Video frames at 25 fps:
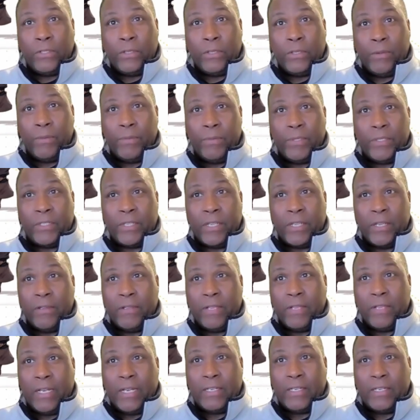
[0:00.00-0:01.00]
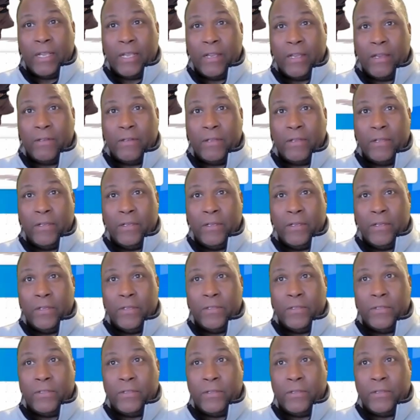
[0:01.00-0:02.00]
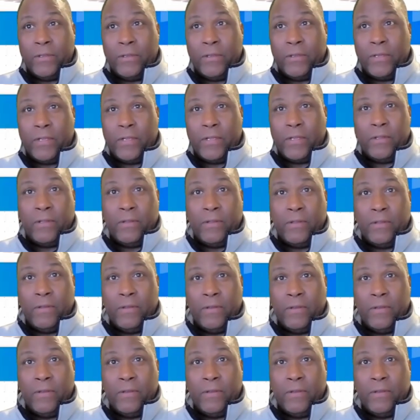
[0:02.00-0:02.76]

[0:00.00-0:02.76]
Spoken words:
So let me scale that down so you can.